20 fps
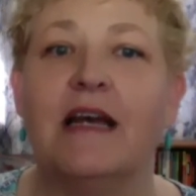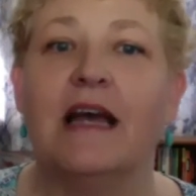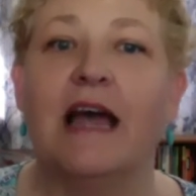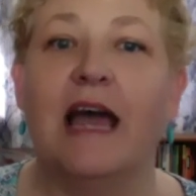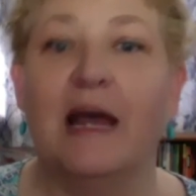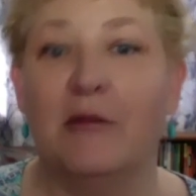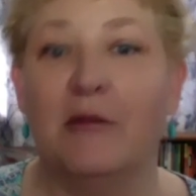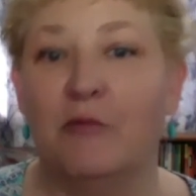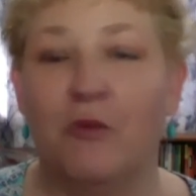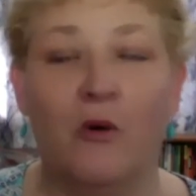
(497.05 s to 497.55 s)

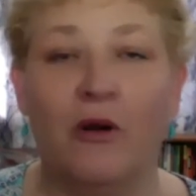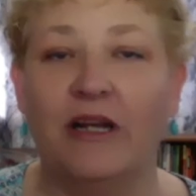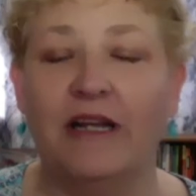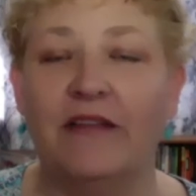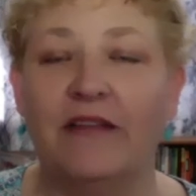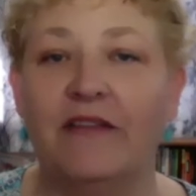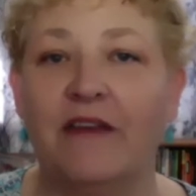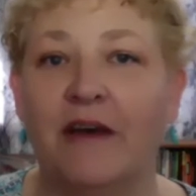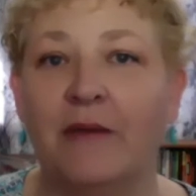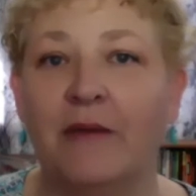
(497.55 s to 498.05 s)
and
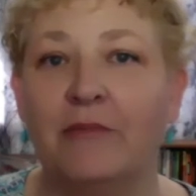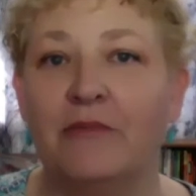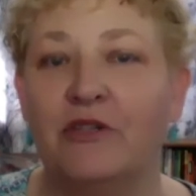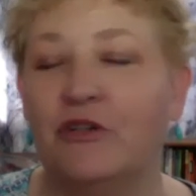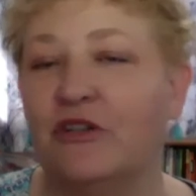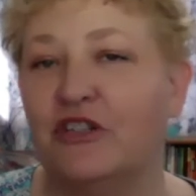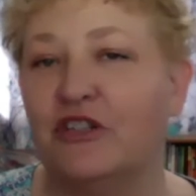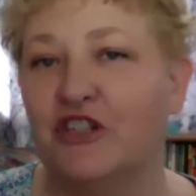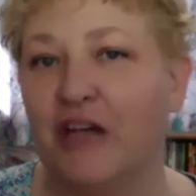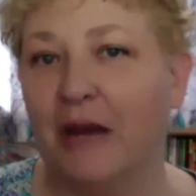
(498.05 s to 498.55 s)
pointed them to
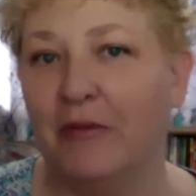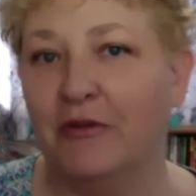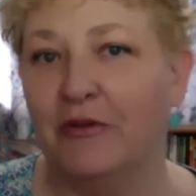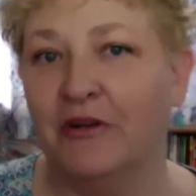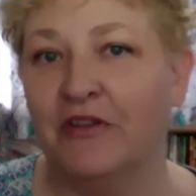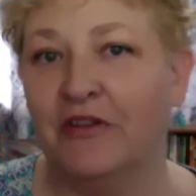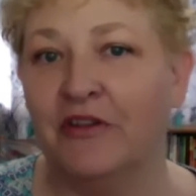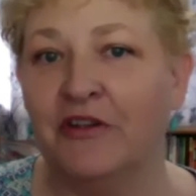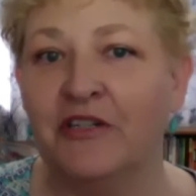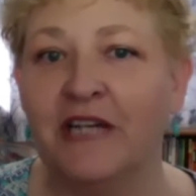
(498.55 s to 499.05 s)
the chapter
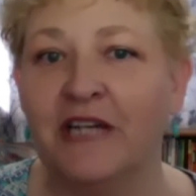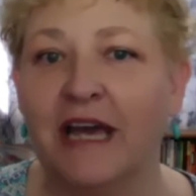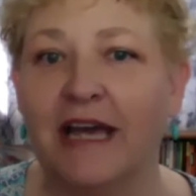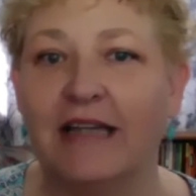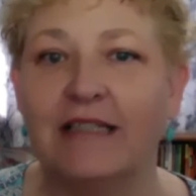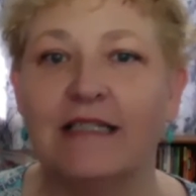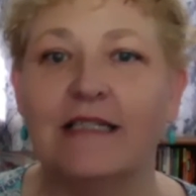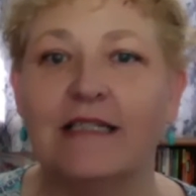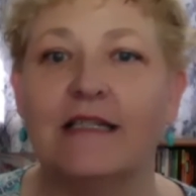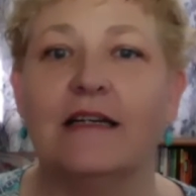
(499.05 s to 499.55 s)
in their
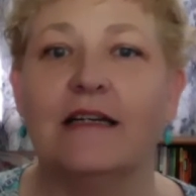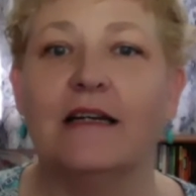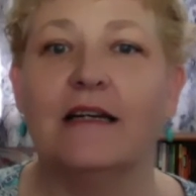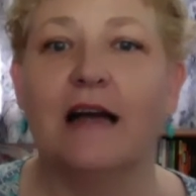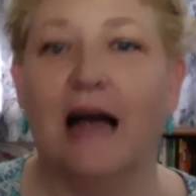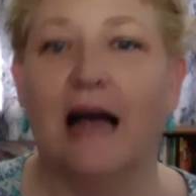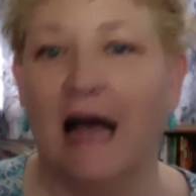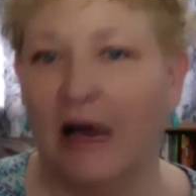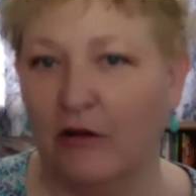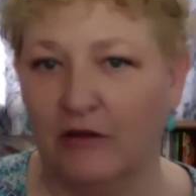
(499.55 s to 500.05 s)
text,
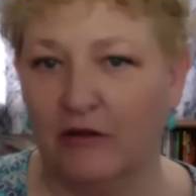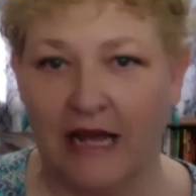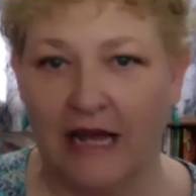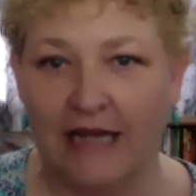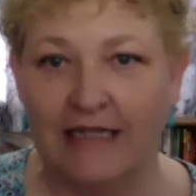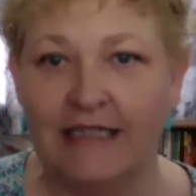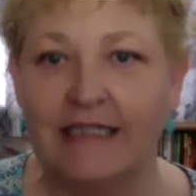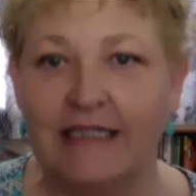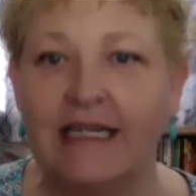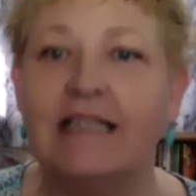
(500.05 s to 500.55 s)

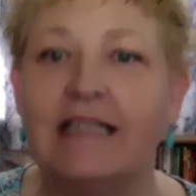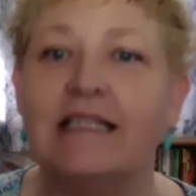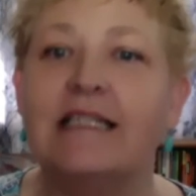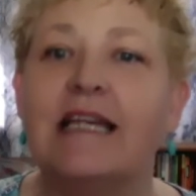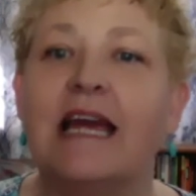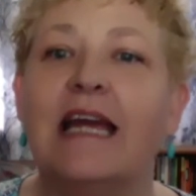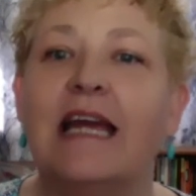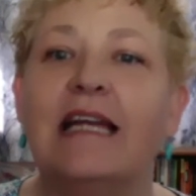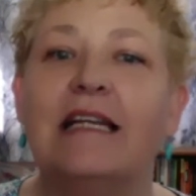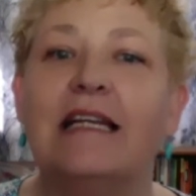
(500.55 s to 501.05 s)
outlined a test
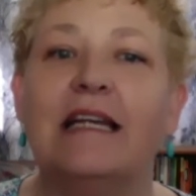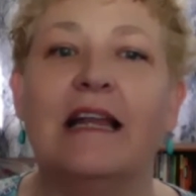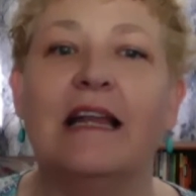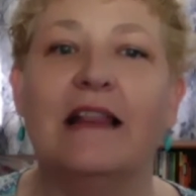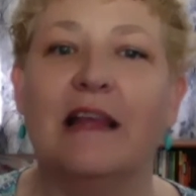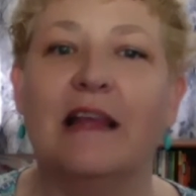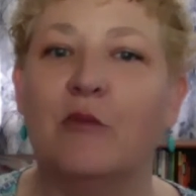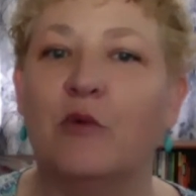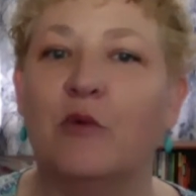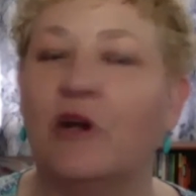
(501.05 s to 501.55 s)
date, and
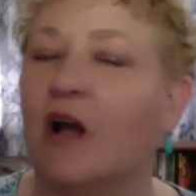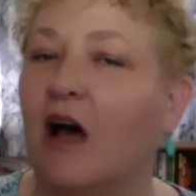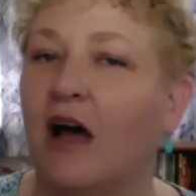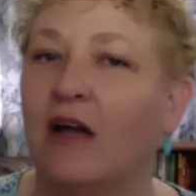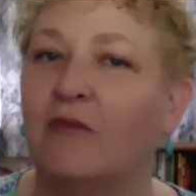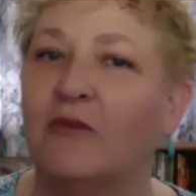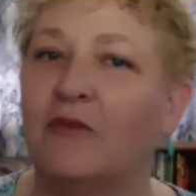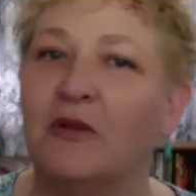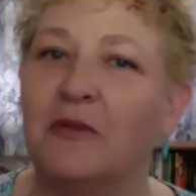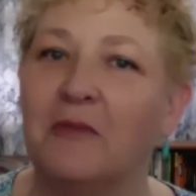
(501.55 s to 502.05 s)
then went
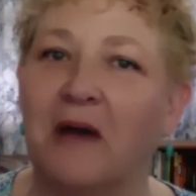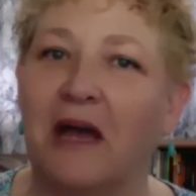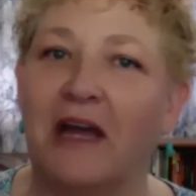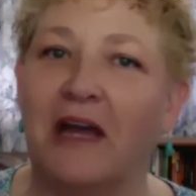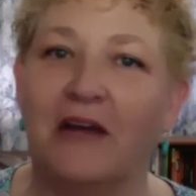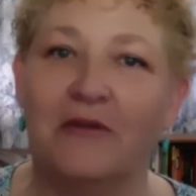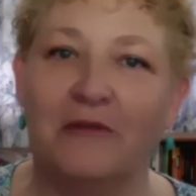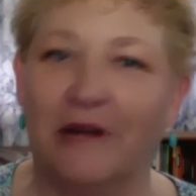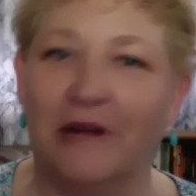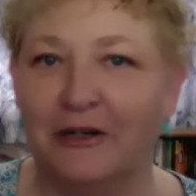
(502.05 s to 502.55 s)
on with
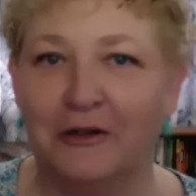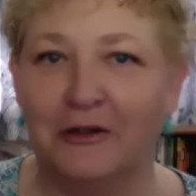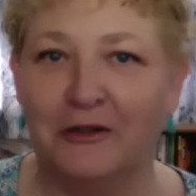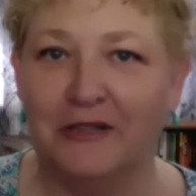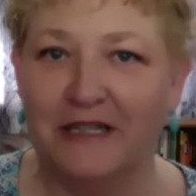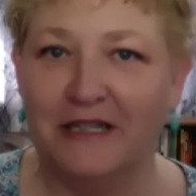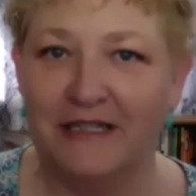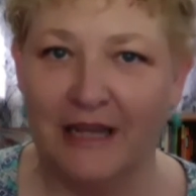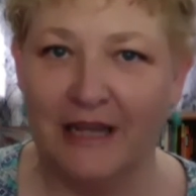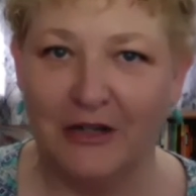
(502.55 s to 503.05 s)
my
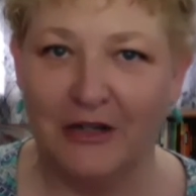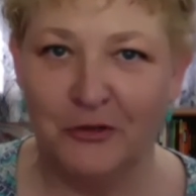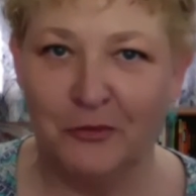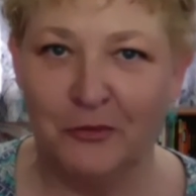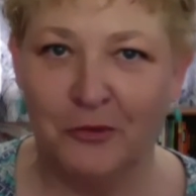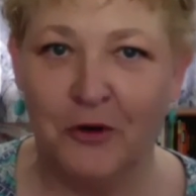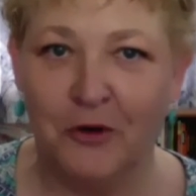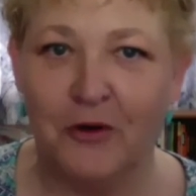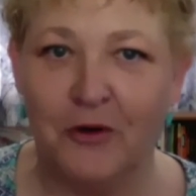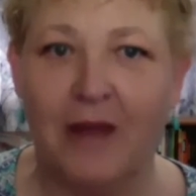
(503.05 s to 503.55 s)
regularly scheduled
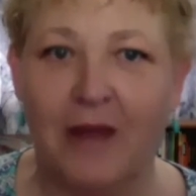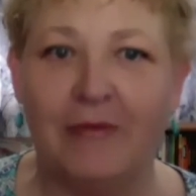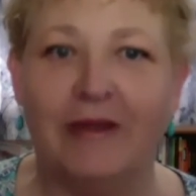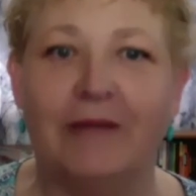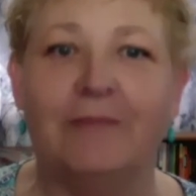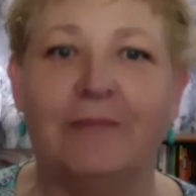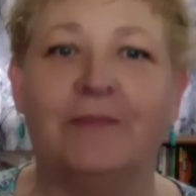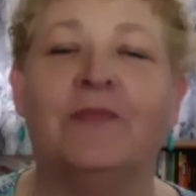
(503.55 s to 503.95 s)
programming.